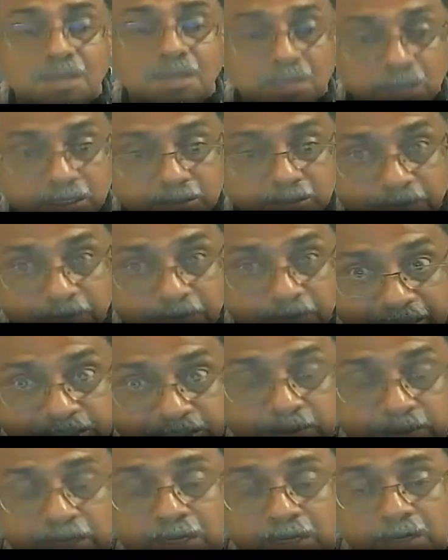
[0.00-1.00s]
and the
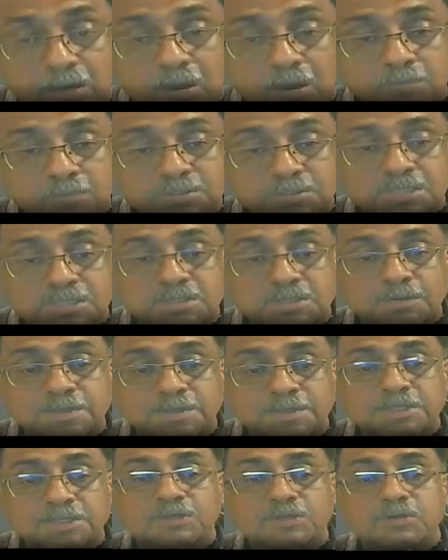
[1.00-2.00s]
factual
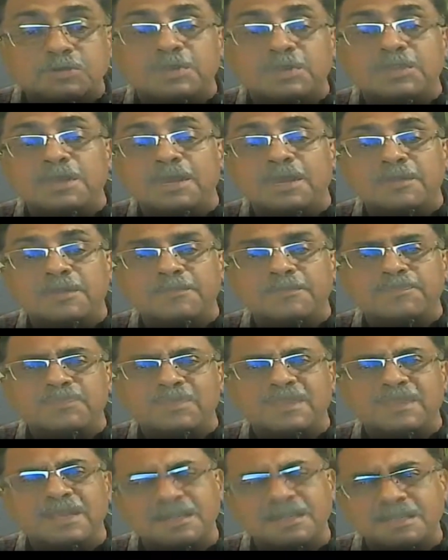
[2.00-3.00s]
objectivity should be there.
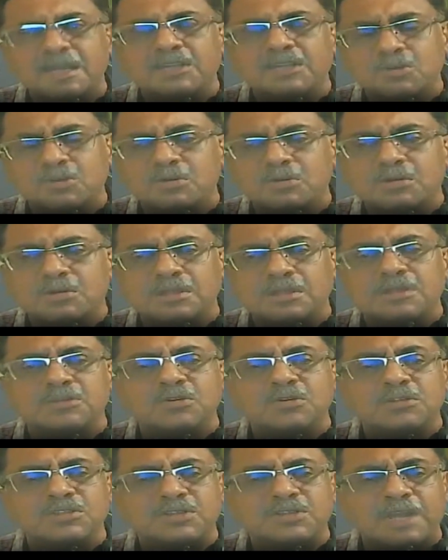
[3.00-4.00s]
Then they
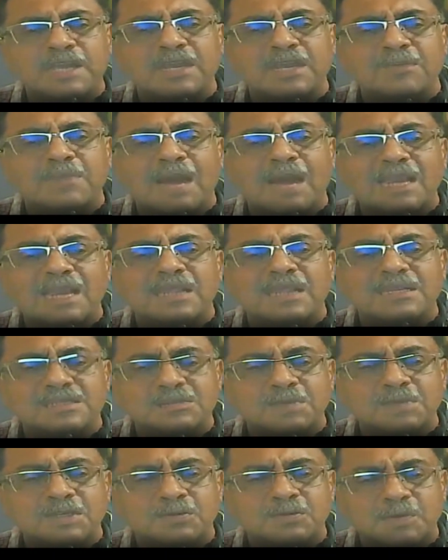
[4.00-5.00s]
should strike a
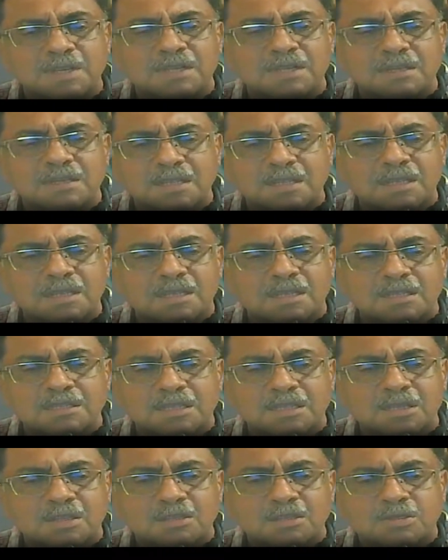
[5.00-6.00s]
balance between
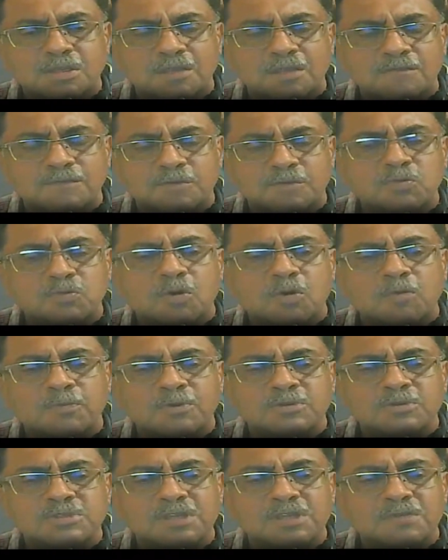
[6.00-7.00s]
the, if two
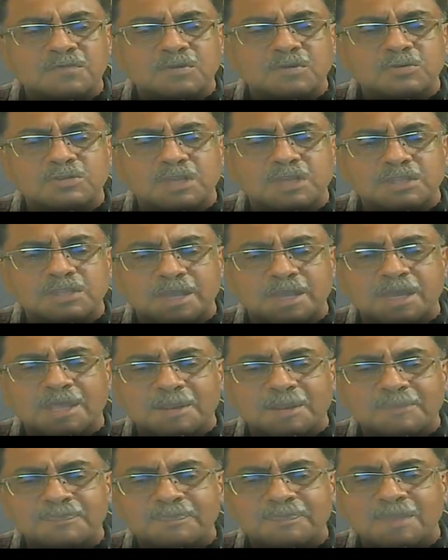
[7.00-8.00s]
opposing views are
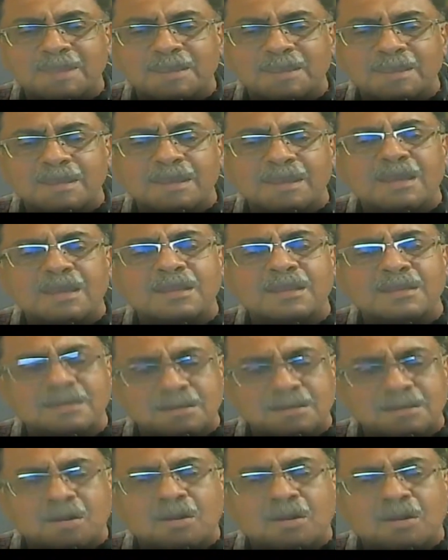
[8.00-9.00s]
there, And
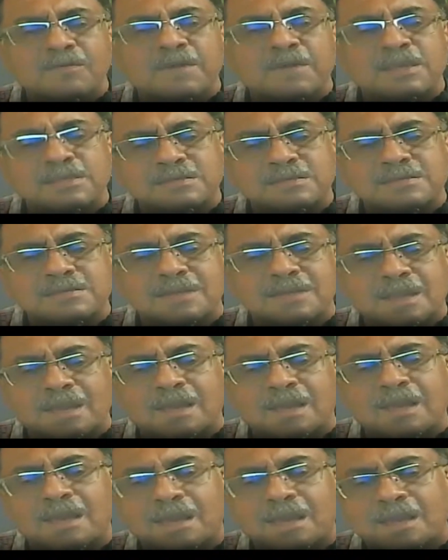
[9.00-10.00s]
always
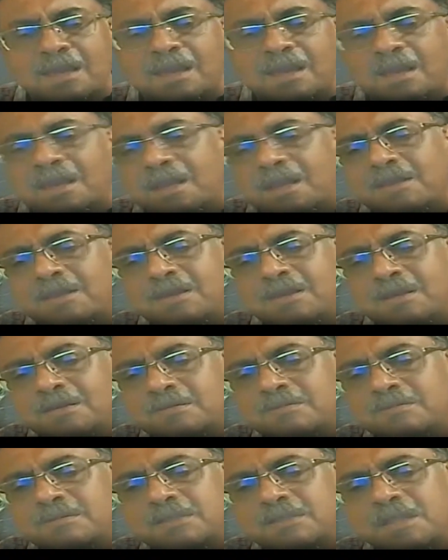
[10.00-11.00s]

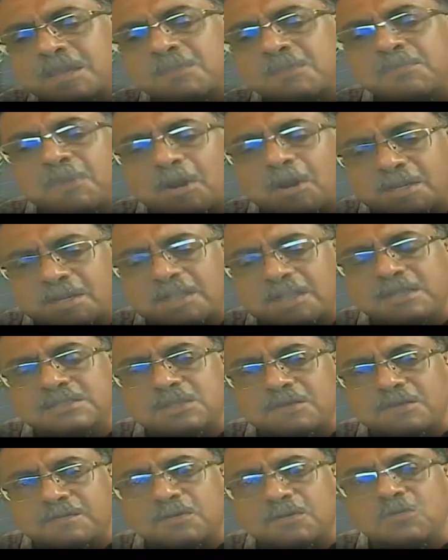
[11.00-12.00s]
the
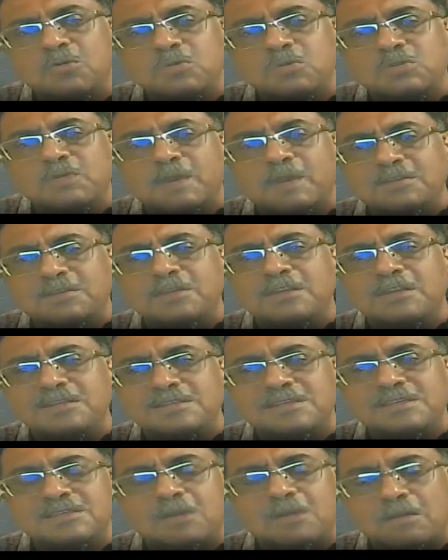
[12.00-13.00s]
importance of
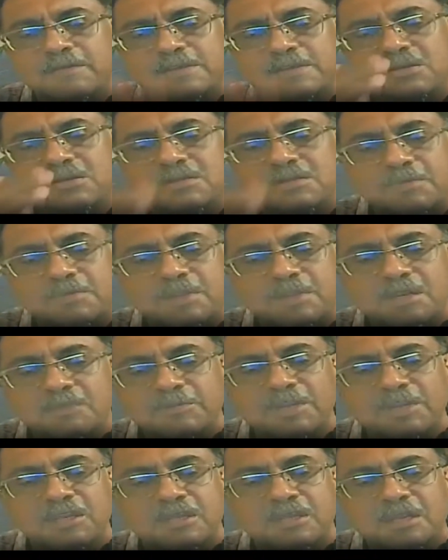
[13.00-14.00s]
newsworthiness is always on the
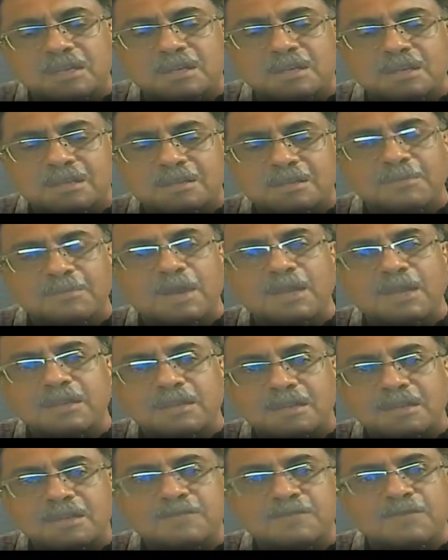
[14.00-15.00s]
pyramidal
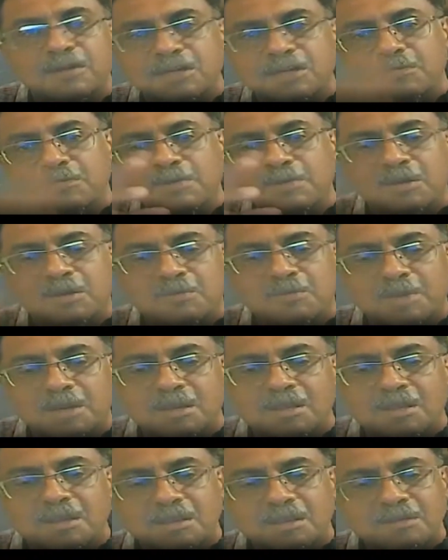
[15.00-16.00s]
manner, inverted pyramid,
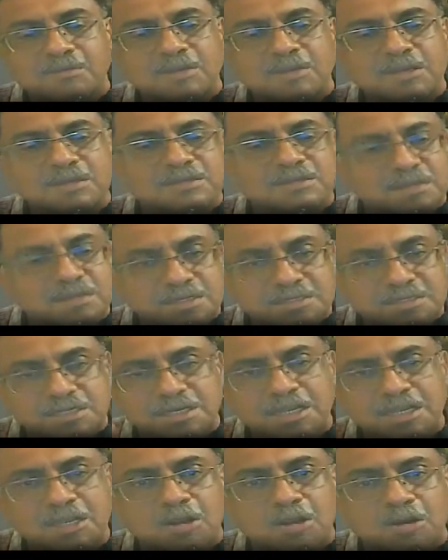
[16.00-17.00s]
because
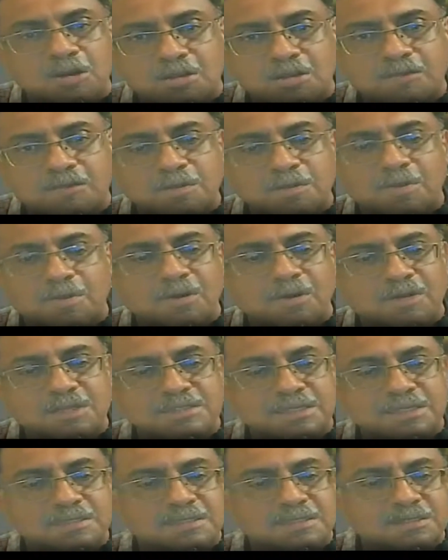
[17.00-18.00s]
descending order of
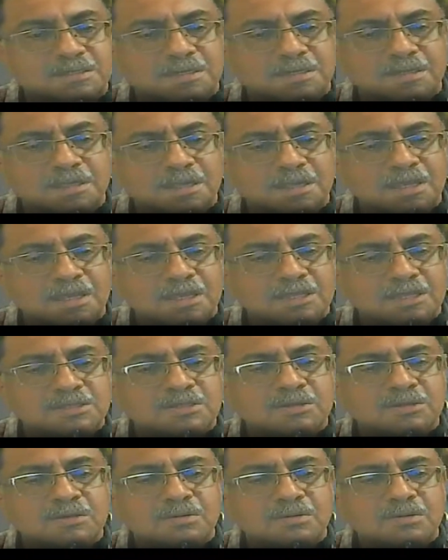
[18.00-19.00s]
importance, etc.
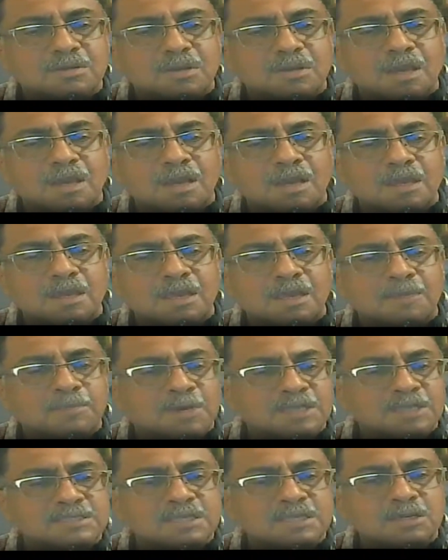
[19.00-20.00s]
So a
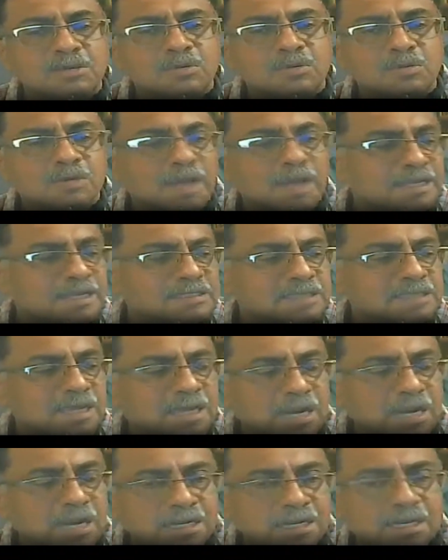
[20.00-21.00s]
person who writes a
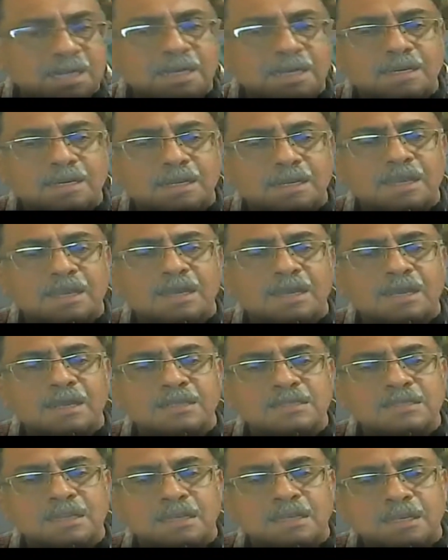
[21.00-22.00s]
content,
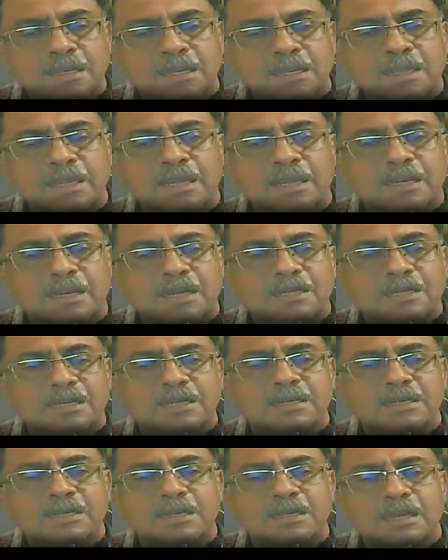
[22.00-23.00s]
legal
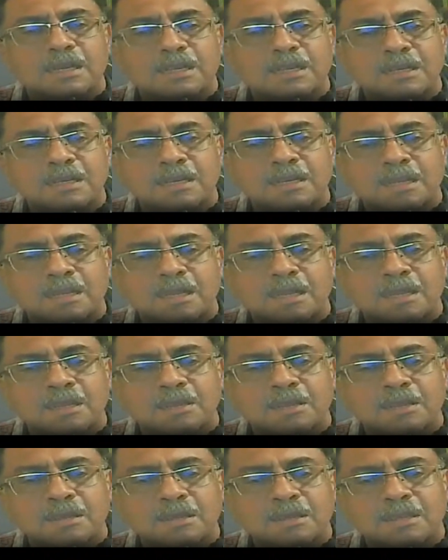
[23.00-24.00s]
content in
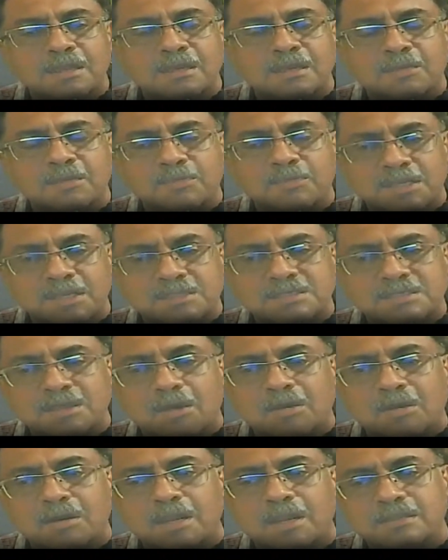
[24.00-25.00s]
a press,
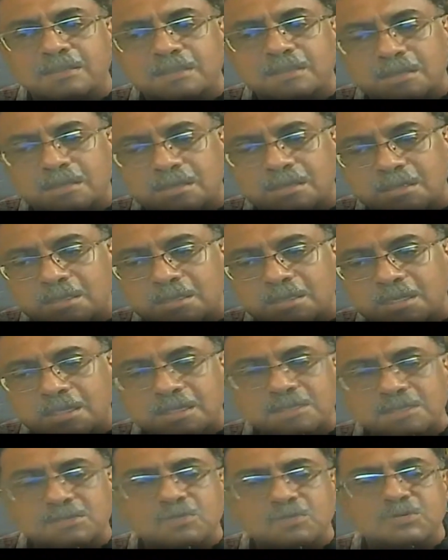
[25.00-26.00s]
or rather
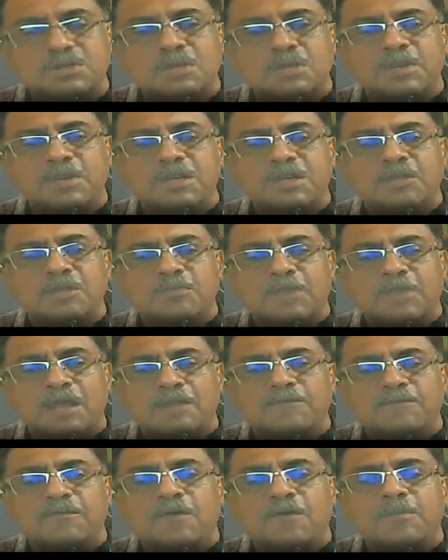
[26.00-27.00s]
in a social media
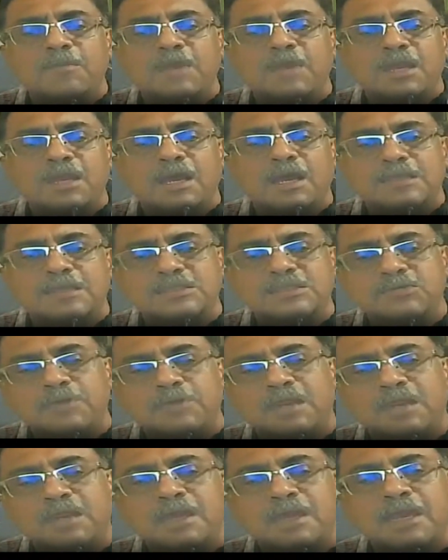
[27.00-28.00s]
platform, has to
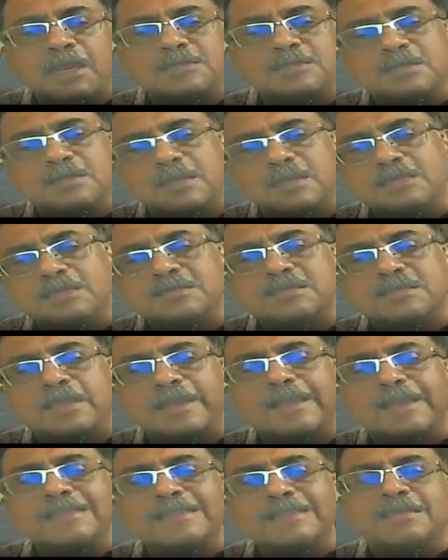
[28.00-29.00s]
engage his
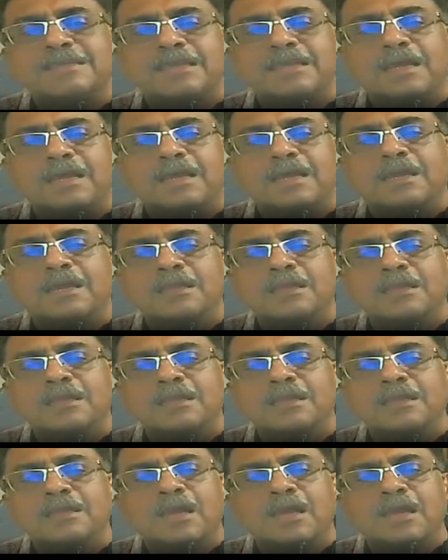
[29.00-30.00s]
skills
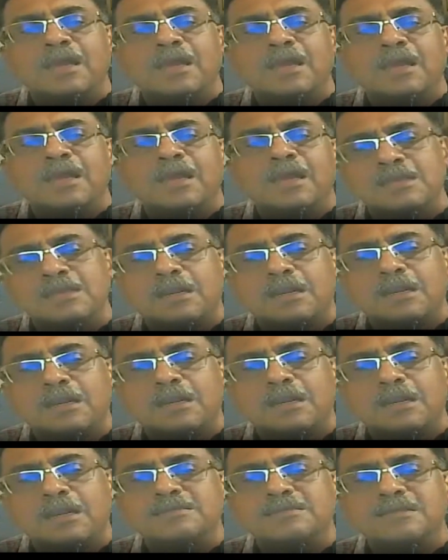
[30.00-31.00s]
as a
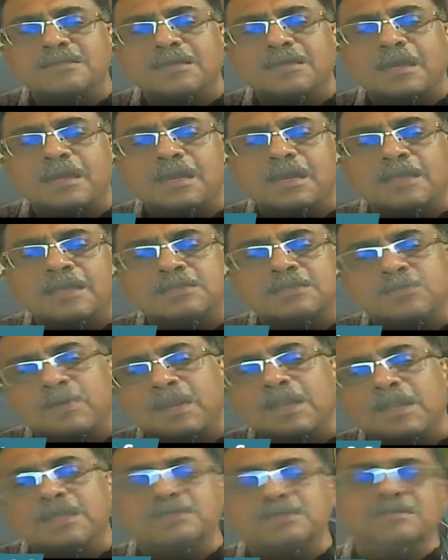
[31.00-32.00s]
journalist, as
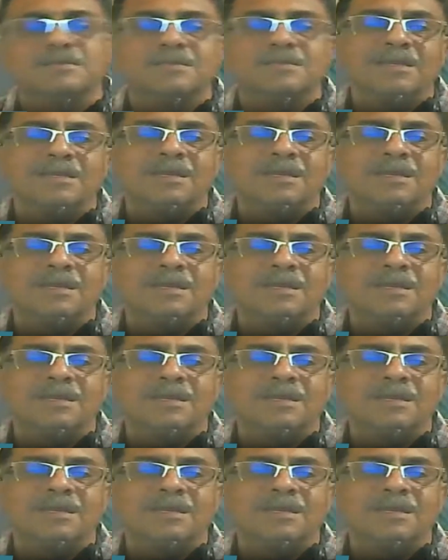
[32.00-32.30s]
well as